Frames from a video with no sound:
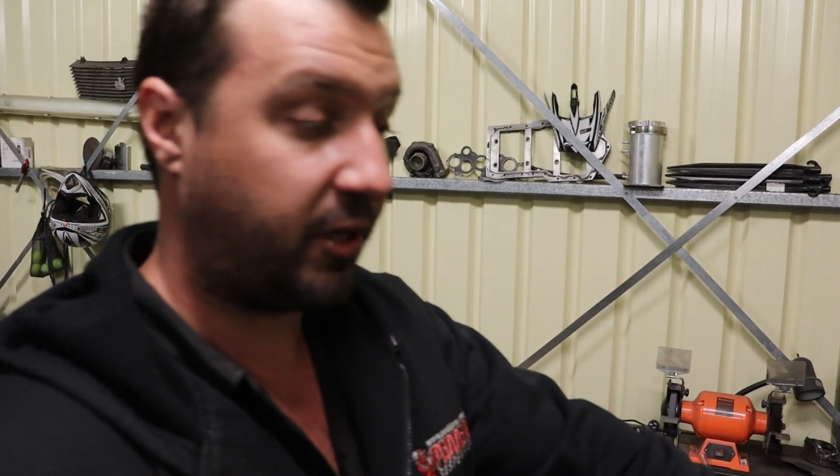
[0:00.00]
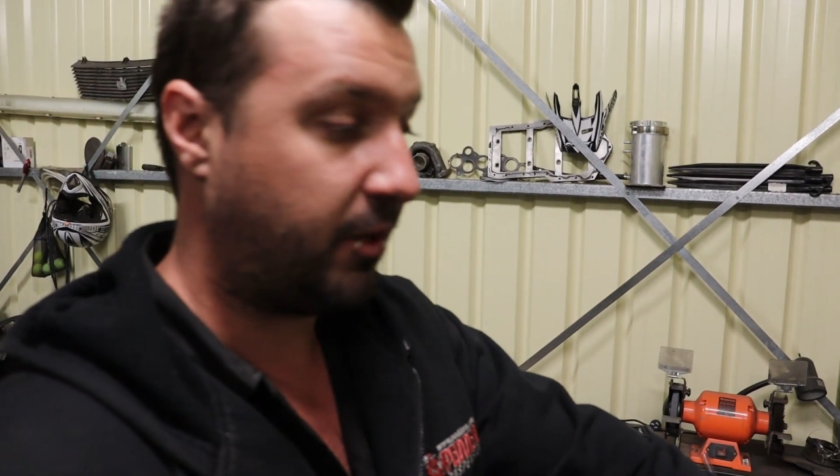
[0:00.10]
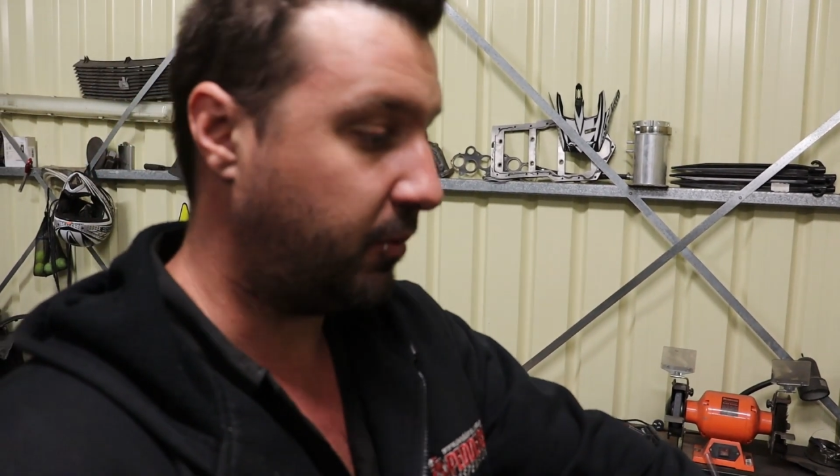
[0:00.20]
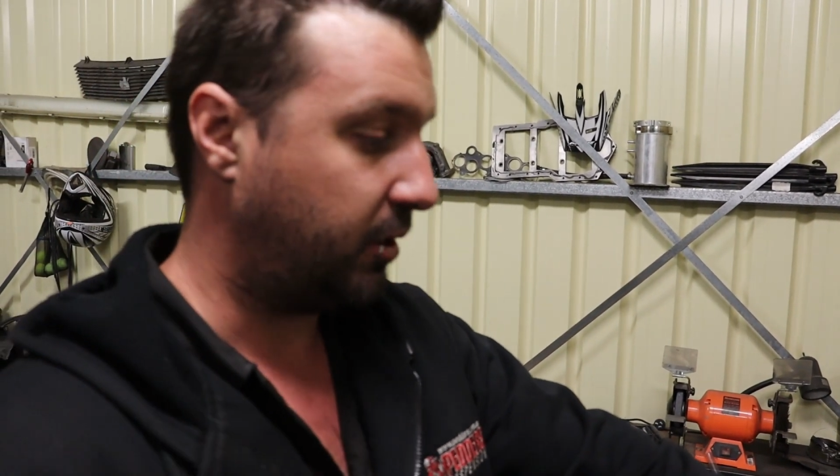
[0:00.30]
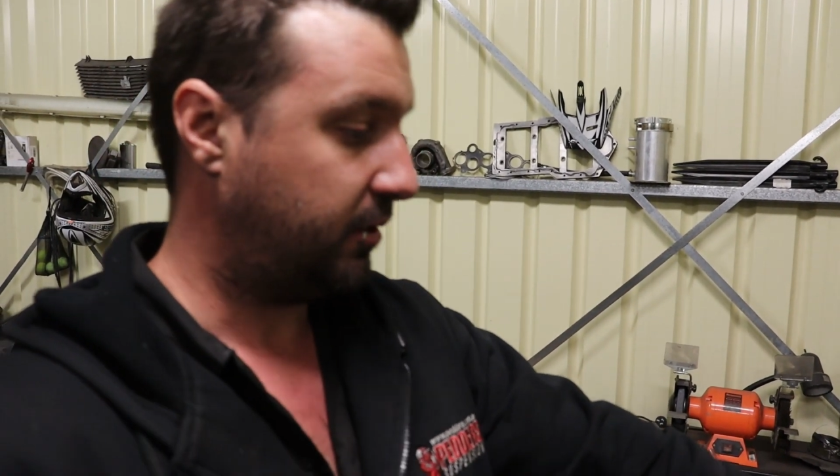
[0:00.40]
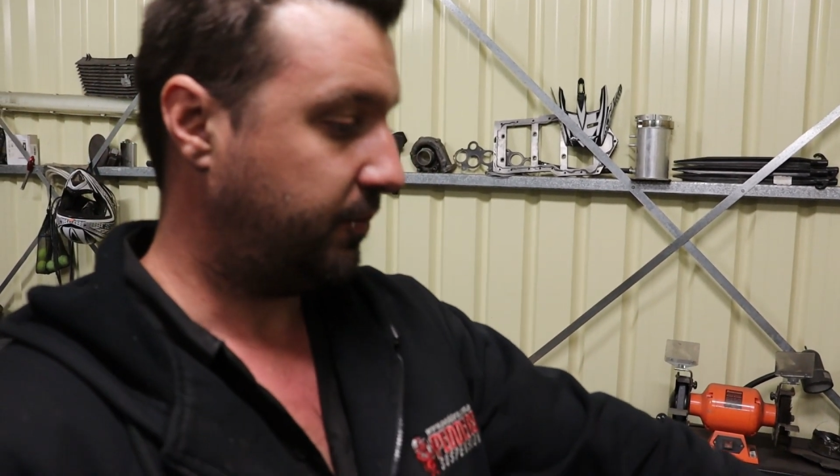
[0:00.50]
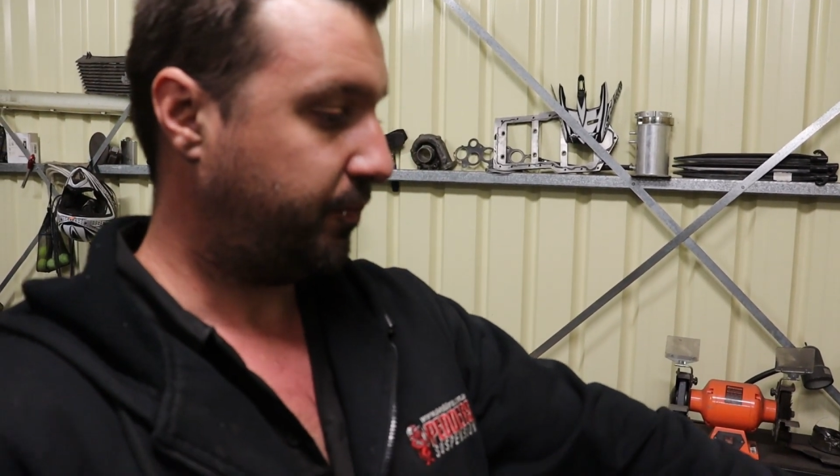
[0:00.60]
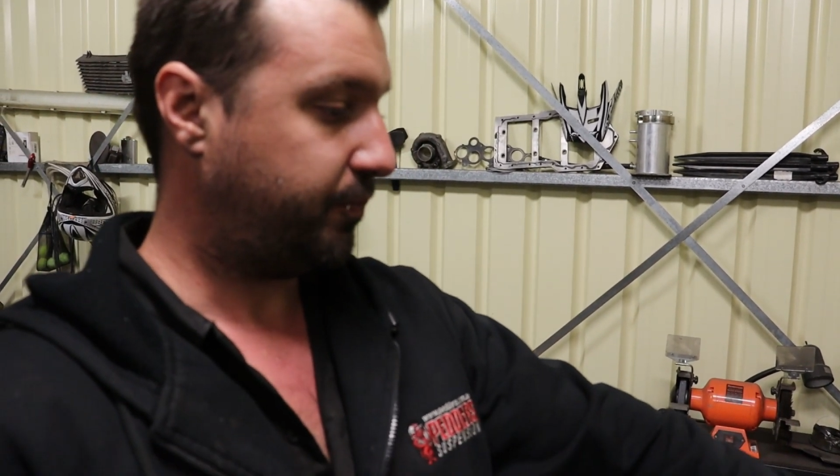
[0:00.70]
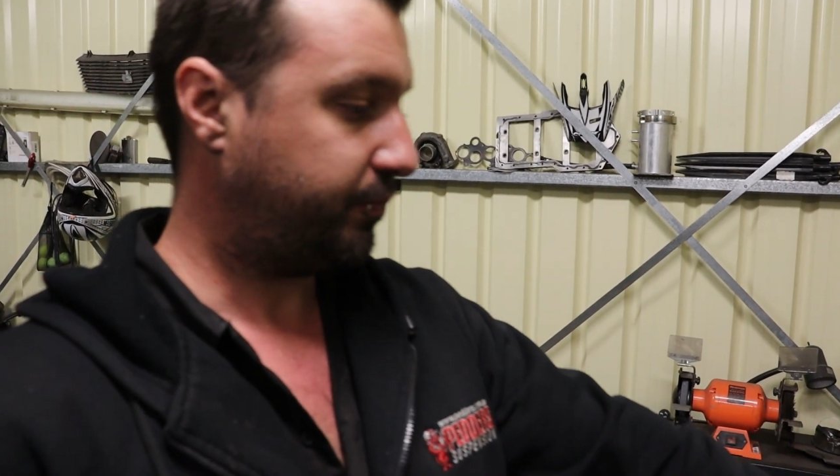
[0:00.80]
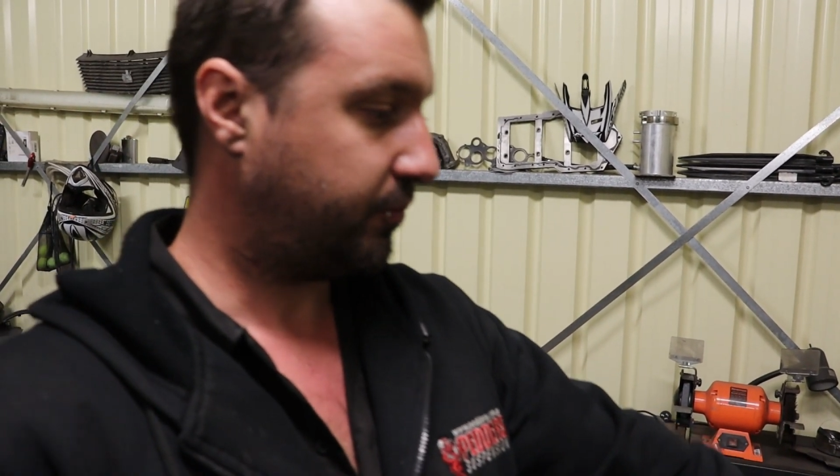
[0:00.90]
camera,
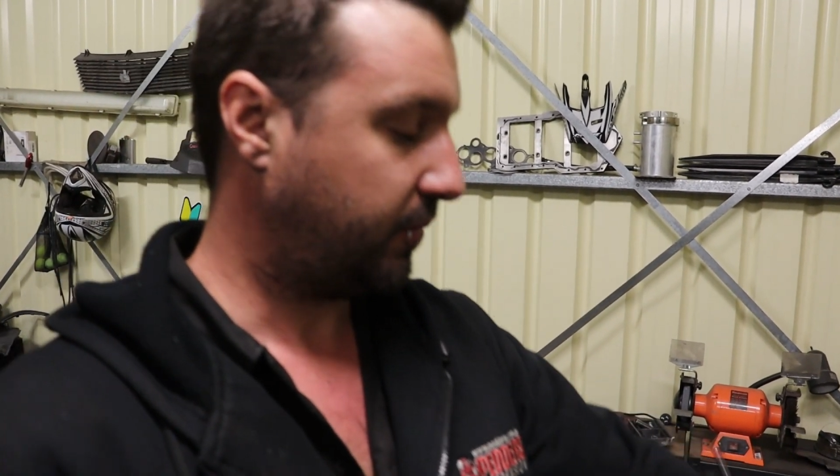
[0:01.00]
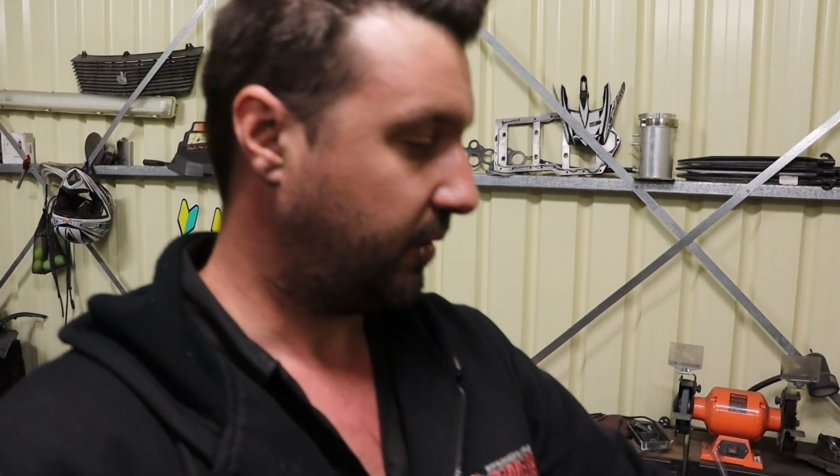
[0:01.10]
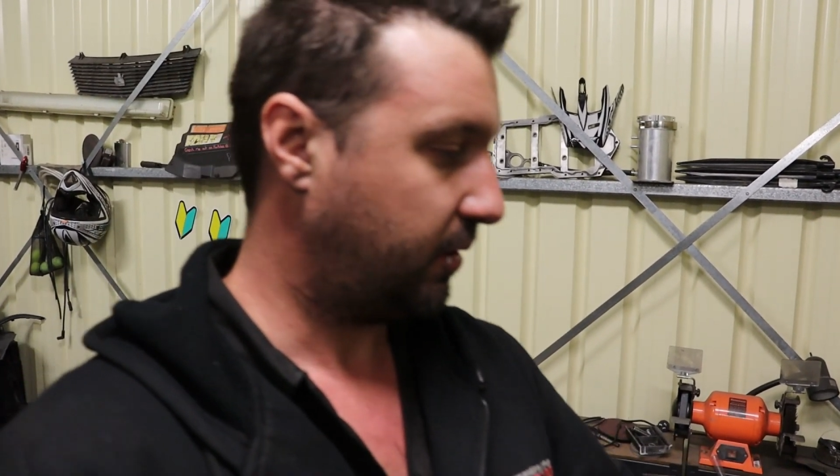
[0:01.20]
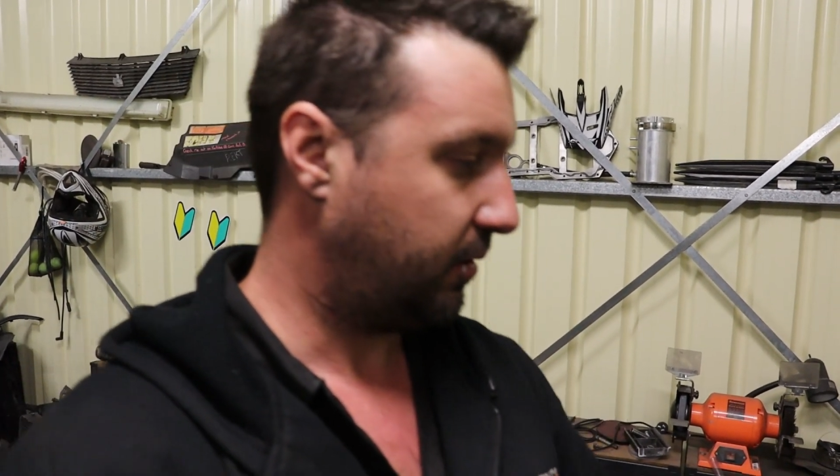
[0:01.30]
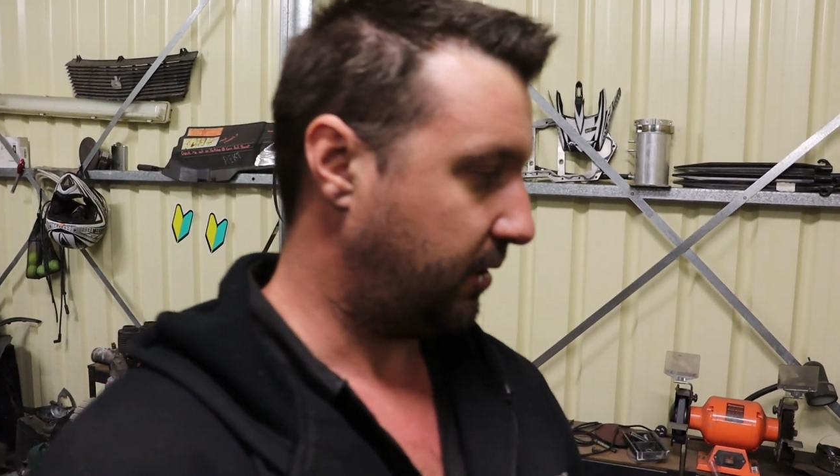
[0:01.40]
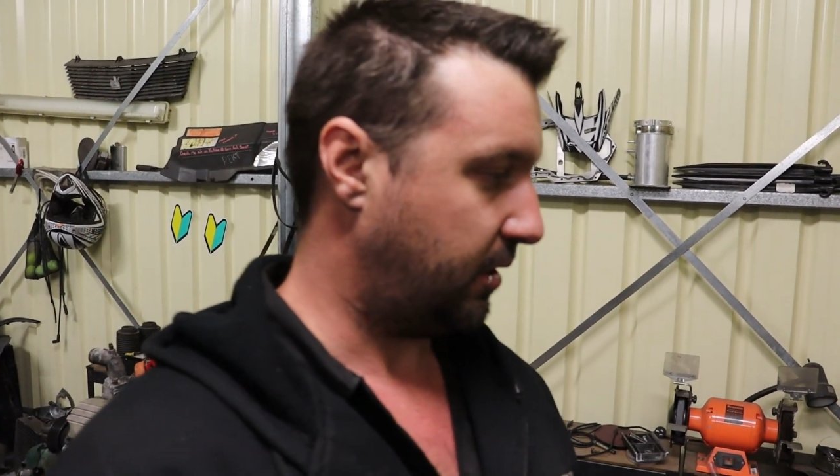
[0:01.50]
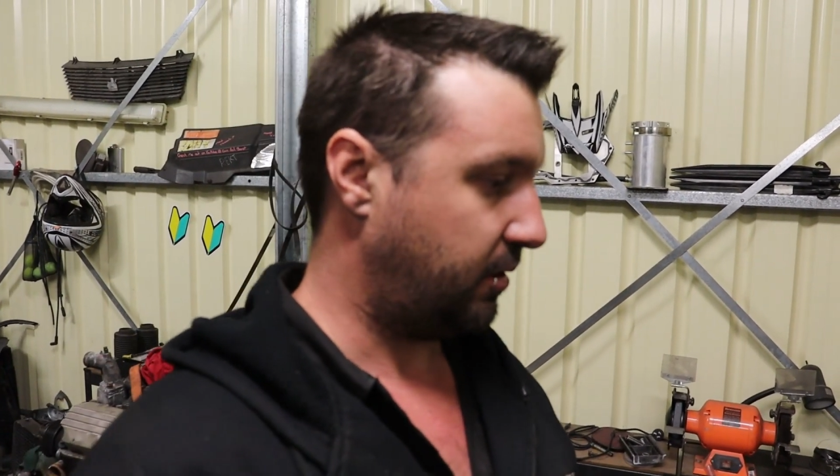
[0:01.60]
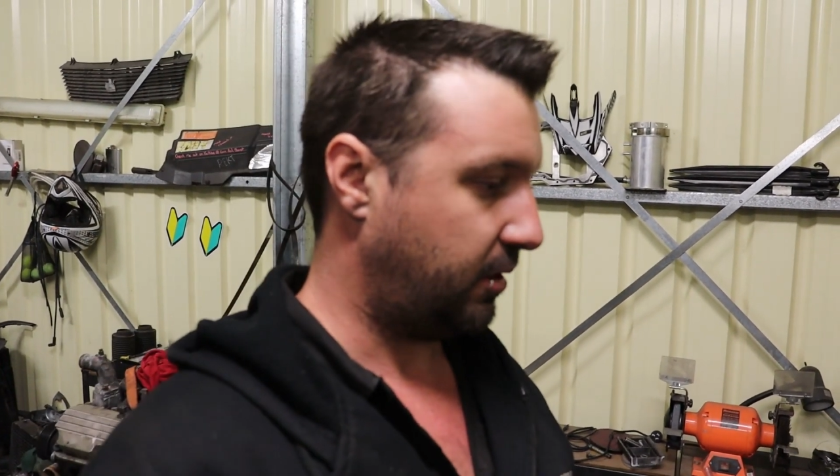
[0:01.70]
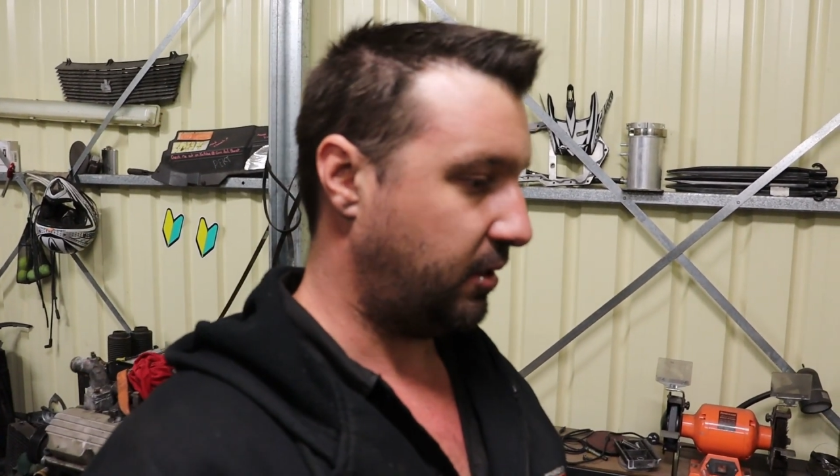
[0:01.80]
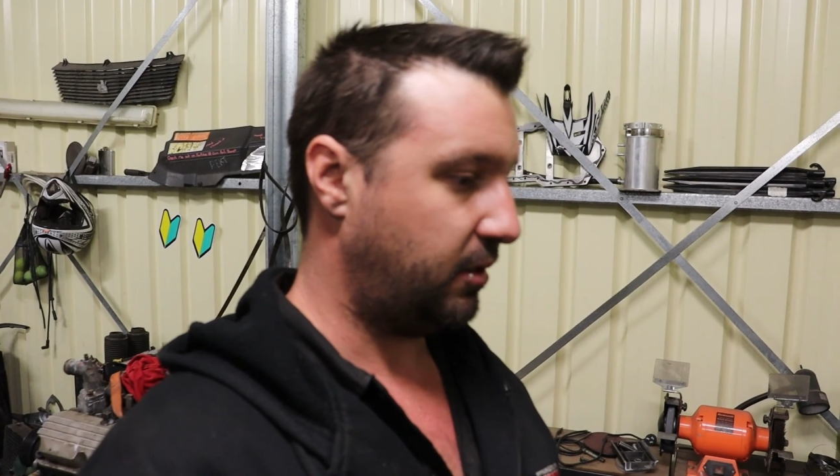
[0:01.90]

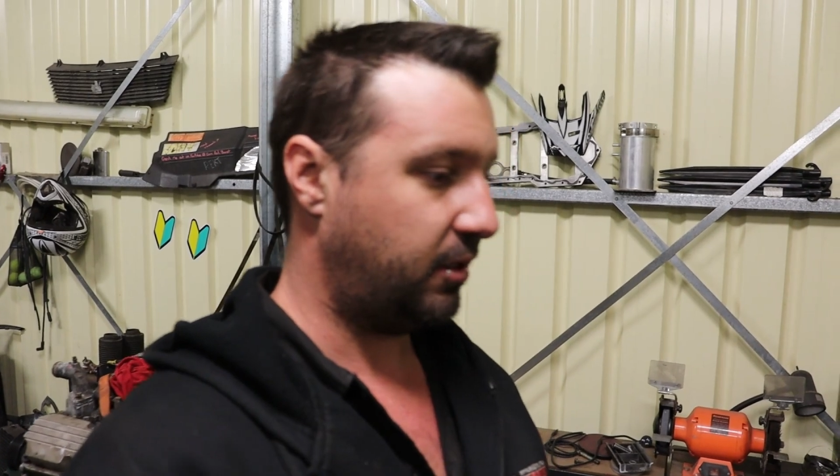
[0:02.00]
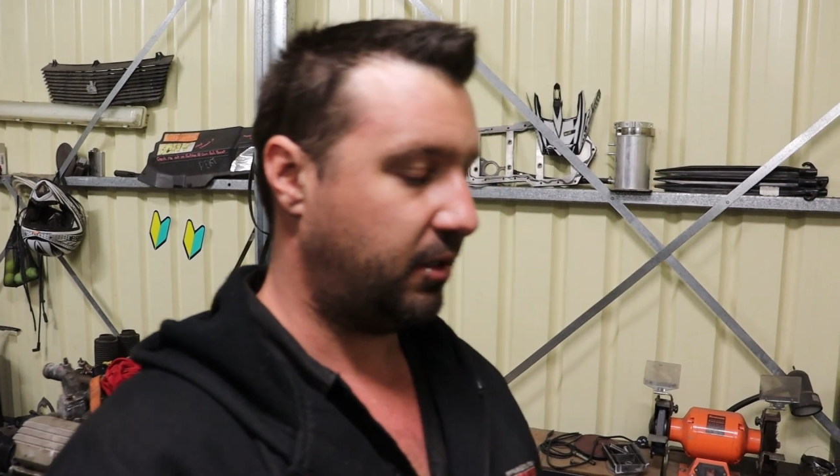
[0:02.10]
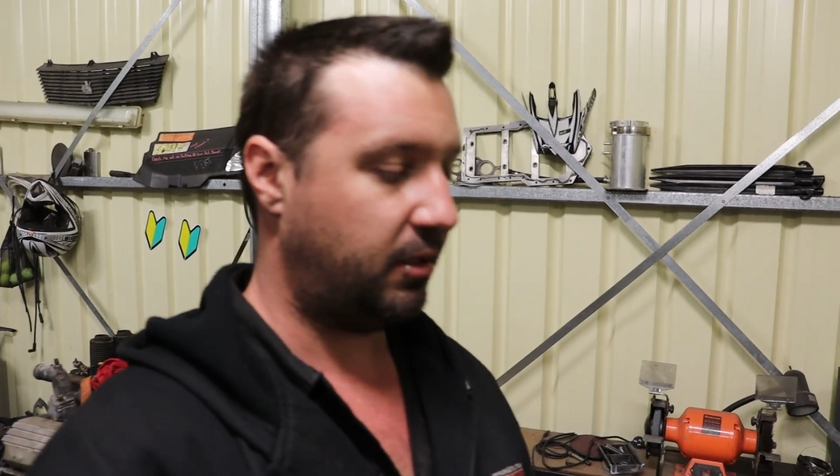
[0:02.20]
and then